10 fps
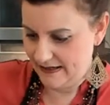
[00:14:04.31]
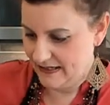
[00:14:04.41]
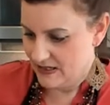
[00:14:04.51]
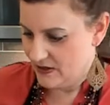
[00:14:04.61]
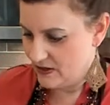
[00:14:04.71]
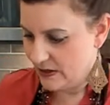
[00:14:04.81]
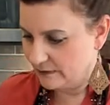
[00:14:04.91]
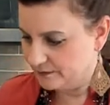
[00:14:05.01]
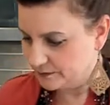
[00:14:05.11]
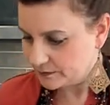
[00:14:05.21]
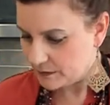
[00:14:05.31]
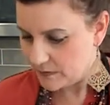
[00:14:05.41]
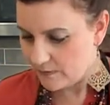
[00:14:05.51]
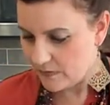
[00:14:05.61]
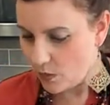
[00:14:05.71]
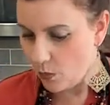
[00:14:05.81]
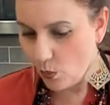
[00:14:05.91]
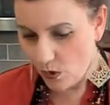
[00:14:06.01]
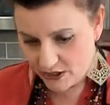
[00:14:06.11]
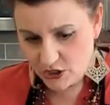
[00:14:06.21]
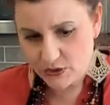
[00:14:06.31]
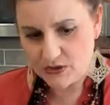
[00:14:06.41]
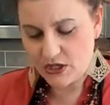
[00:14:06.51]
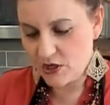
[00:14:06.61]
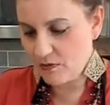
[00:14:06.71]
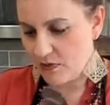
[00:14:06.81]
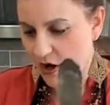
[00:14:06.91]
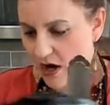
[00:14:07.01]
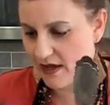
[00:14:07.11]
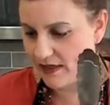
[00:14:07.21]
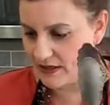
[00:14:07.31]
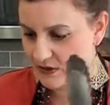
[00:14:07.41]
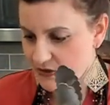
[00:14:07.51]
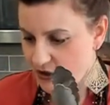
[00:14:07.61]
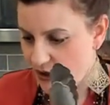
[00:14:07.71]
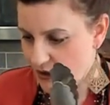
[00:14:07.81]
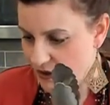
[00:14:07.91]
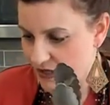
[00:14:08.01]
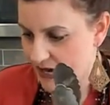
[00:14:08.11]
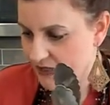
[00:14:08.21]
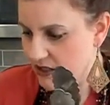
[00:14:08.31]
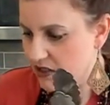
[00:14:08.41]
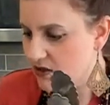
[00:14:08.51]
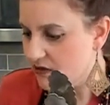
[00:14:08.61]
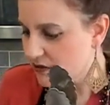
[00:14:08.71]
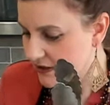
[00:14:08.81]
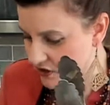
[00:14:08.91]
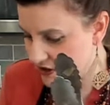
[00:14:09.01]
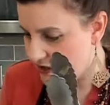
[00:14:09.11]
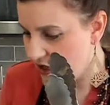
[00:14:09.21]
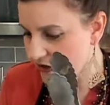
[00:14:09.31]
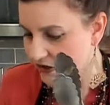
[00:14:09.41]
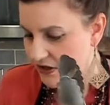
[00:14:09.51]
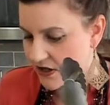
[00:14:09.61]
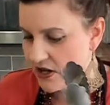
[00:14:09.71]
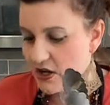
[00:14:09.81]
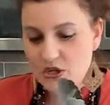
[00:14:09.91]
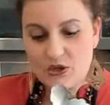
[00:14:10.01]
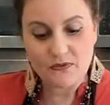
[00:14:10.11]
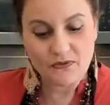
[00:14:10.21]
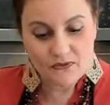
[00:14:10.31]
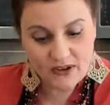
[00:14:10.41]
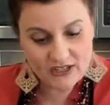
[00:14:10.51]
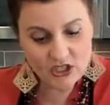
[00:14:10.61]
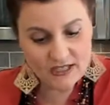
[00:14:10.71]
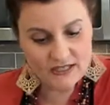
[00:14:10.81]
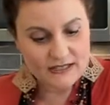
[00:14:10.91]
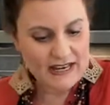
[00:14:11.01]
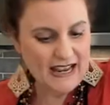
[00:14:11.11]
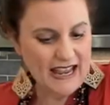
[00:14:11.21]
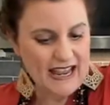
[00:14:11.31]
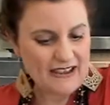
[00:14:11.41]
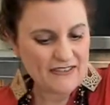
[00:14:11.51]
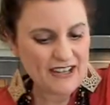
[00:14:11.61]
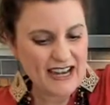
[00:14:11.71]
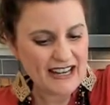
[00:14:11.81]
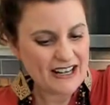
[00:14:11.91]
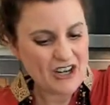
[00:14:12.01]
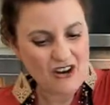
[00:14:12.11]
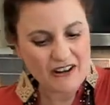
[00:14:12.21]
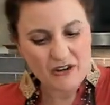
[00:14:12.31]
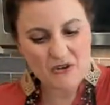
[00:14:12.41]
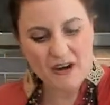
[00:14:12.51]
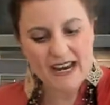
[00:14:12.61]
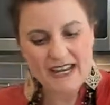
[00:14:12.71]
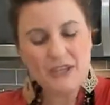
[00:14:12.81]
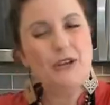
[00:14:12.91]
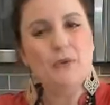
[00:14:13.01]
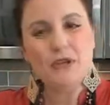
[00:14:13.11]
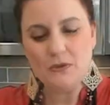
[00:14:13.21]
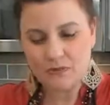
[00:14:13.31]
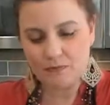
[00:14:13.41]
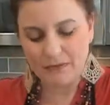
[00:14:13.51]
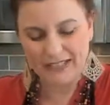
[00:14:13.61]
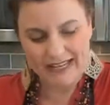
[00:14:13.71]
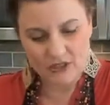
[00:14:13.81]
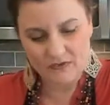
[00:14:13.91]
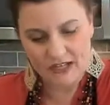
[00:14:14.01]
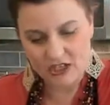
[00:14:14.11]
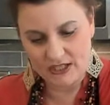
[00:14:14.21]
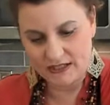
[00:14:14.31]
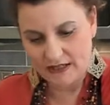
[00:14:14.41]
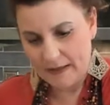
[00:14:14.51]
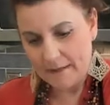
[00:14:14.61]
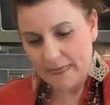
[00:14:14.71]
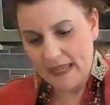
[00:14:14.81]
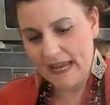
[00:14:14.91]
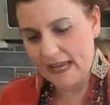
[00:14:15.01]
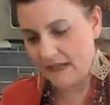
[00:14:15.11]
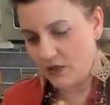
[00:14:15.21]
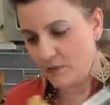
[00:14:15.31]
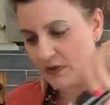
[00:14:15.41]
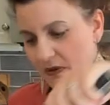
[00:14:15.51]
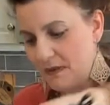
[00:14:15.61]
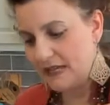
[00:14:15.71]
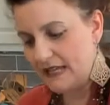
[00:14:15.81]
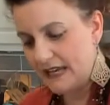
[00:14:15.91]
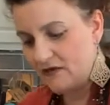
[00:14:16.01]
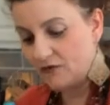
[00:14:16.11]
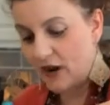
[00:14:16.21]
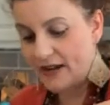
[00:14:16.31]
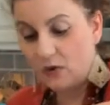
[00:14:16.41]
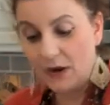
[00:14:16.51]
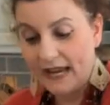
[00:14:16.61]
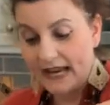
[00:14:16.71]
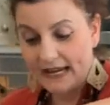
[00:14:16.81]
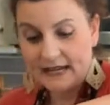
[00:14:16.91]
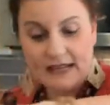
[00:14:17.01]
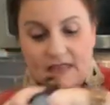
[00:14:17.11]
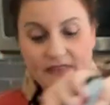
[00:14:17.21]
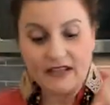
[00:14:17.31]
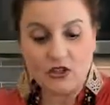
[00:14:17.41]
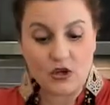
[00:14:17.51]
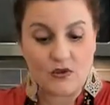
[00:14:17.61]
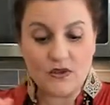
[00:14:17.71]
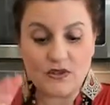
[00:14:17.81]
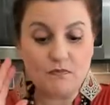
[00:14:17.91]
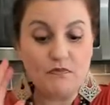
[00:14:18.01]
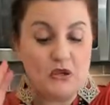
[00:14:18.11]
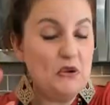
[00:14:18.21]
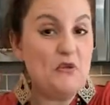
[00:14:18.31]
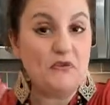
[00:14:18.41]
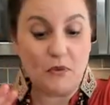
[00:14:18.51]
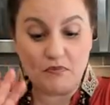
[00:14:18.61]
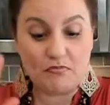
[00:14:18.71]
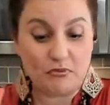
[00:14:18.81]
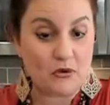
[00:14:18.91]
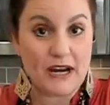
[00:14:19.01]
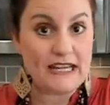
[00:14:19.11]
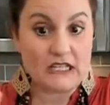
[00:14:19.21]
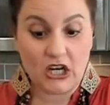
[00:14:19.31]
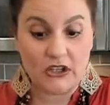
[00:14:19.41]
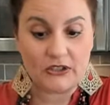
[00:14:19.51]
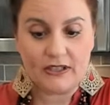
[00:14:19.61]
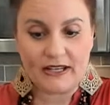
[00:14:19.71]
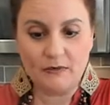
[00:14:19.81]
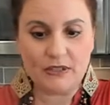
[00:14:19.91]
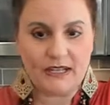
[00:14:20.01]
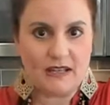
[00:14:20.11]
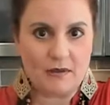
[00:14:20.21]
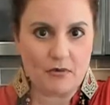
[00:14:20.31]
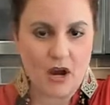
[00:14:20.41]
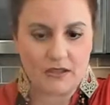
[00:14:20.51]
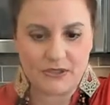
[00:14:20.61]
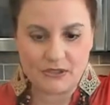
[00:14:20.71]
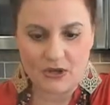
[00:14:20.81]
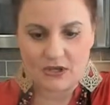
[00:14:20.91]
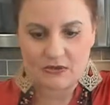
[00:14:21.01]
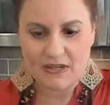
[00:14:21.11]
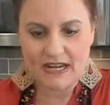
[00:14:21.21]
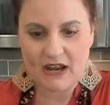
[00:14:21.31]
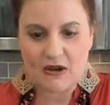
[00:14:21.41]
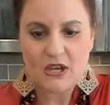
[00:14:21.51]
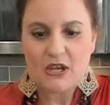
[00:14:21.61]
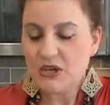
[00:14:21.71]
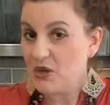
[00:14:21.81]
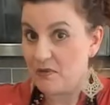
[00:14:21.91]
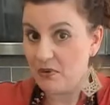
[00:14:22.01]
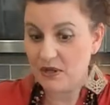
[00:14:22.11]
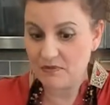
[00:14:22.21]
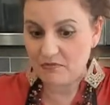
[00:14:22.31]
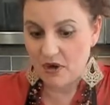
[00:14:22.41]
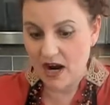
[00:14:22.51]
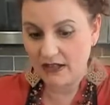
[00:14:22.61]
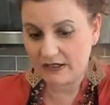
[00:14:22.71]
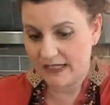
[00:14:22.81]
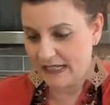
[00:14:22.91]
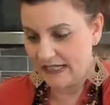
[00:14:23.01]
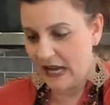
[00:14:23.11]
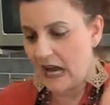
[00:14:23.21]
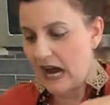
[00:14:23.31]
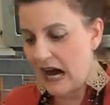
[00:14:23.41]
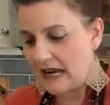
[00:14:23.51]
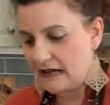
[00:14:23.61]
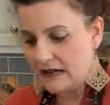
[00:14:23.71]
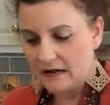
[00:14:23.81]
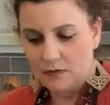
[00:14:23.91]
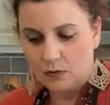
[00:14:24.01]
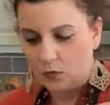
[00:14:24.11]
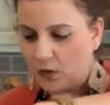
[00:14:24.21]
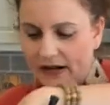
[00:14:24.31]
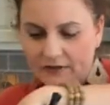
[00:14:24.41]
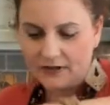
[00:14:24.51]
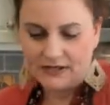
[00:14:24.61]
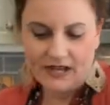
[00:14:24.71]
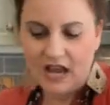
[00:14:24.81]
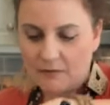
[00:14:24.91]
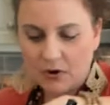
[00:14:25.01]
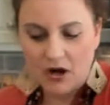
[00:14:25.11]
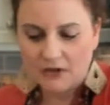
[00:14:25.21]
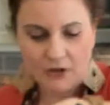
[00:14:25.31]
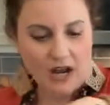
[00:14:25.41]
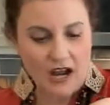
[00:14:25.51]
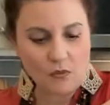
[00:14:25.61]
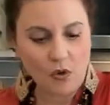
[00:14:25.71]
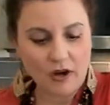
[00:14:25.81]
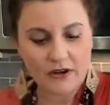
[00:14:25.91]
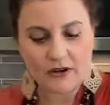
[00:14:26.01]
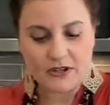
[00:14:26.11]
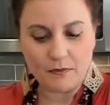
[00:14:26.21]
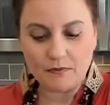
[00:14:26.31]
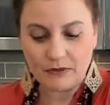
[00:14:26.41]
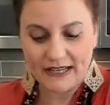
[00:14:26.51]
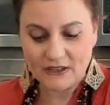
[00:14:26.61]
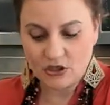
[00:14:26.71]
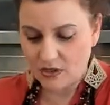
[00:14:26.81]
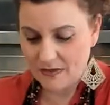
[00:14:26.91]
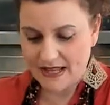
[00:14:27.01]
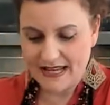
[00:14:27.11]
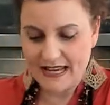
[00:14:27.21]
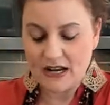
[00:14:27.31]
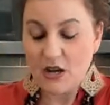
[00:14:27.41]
So once you see your broth has turned that delicious color, your veggies have kind of gone gray. You know when you blanch veggies and you put them in and right away they turn this beautiful bright color, like I'm looking at the broccoli stalks right now. You put in broccoli in hot, whatever it is, hot broth or hot water, and you blanch them and they get